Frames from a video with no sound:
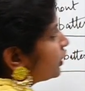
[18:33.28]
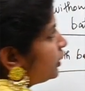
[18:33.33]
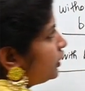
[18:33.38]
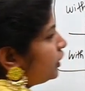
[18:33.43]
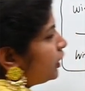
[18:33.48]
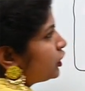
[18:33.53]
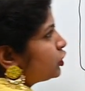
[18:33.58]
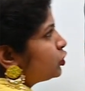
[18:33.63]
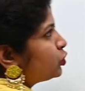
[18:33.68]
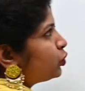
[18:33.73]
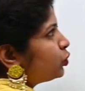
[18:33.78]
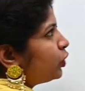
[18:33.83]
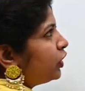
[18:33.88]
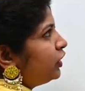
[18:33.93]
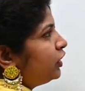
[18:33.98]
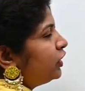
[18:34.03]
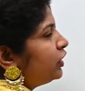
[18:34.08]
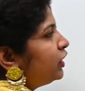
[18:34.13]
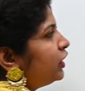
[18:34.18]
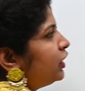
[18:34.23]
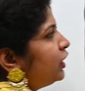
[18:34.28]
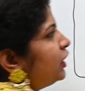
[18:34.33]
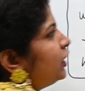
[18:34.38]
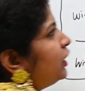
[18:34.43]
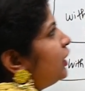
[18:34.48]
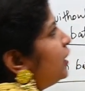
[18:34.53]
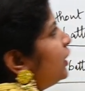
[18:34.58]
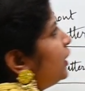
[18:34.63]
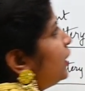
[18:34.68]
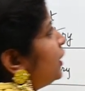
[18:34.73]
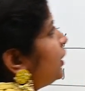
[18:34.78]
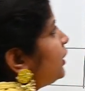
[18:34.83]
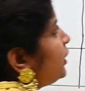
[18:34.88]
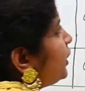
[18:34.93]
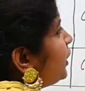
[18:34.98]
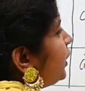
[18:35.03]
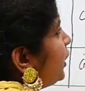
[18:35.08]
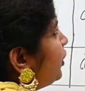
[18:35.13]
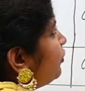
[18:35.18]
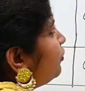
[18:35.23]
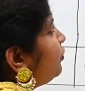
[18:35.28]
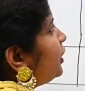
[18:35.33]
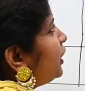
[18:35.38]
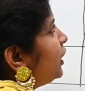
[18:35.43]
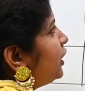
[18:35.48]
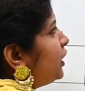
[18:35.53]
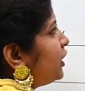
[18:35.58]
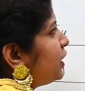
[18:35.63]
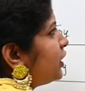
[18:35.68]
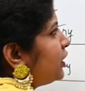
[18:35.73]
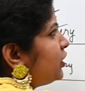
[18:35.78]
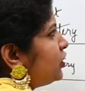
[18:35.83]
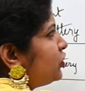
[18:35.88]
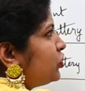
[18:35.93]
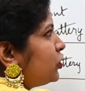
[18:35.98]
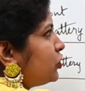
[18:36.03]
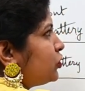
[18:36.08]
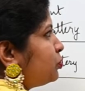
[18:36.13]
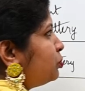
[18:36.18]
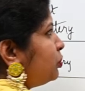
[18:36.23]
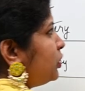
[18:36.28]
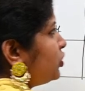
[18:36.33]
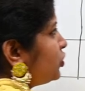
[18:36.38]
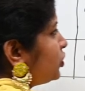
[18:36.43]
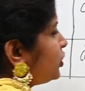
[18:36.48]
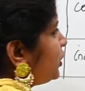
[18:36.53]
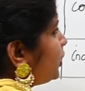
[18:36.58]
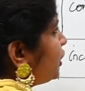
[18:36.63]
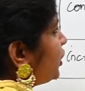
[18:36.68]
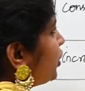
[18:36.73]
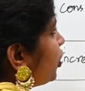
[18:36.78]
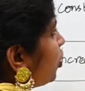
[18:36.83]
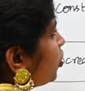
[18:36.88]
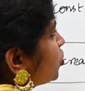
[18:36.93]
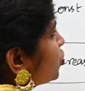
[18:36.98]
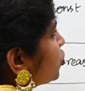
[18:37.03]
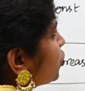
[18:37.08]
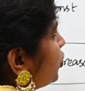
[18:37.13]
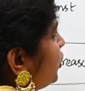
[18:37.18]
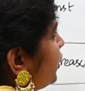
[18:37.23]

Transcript: Next one, E, V decreases means E also